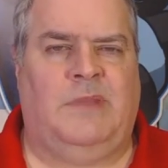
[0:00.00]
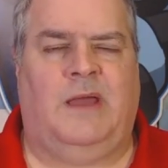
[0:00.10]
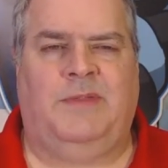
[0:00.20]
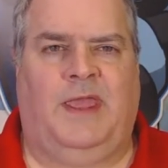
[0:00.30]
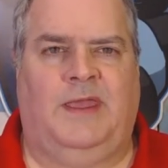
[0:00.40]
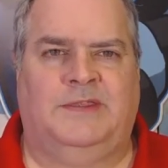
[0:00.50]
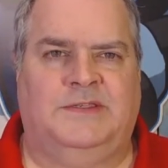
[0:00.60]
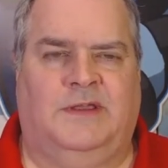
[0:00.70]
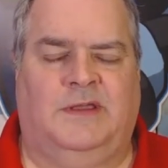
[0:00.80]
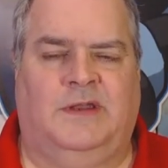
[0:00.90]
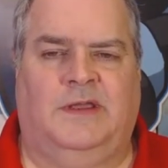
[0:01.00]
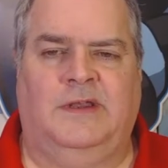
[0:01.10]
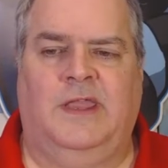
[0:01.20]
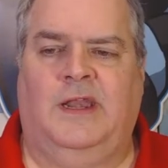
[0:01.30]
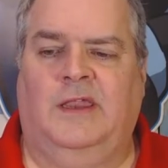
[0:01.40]
podcast
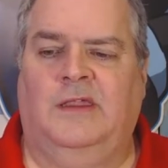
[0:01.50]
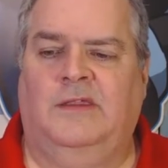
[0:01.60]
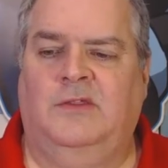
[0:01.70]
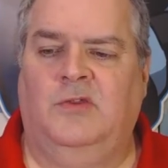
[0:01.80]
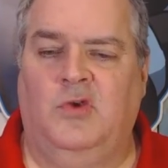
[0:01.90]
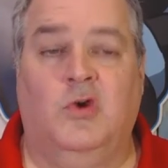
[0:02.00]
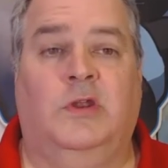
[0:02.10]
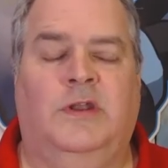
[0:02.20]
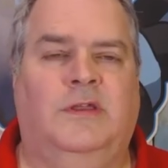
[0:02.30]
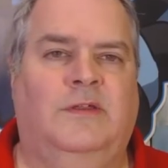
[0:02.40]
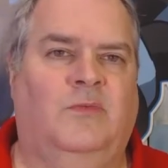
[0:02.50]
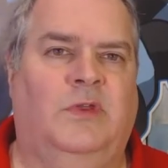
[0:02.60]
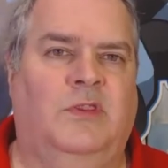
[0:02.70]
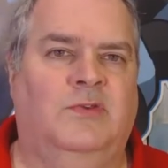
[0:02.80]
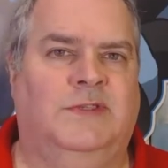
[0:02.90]
on getting good
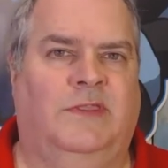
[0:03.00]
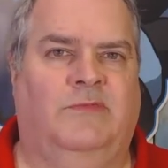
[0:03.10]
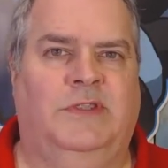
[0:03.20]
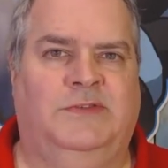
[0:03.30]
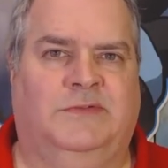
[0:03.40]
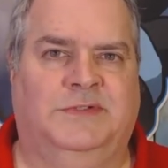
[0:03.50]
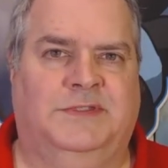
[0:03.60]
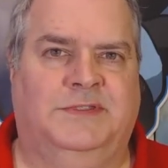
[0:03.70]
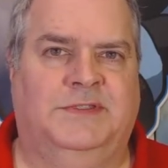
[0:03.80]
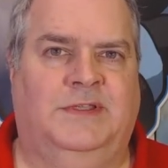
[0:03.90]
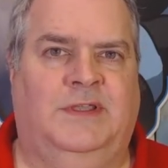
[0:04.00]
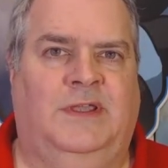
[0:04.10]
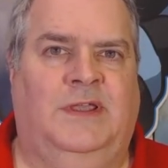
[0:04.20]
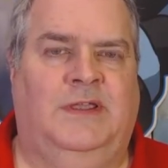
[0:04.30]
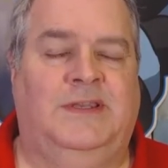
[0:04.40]
with using the resources
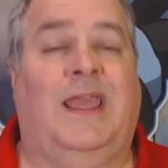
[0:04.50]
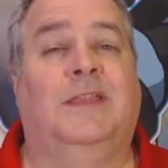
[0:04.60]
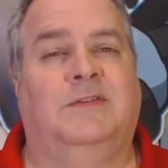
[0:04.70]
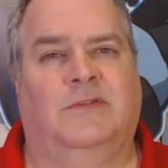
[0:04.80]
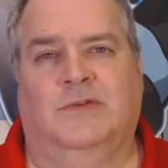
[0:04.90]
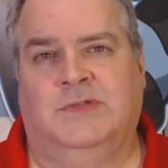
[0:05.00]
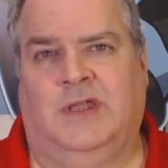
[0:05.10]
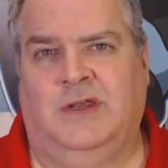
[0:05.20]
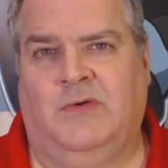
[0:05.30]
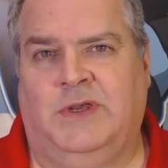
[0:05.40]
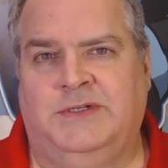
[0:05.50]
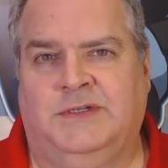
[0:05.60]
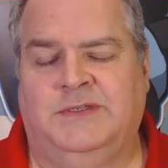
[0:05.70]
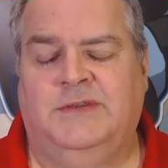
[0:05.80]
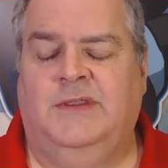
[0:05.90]
to answer those kind of
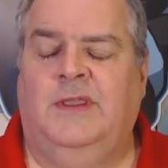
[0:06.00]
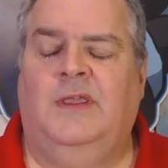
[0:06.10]
questions.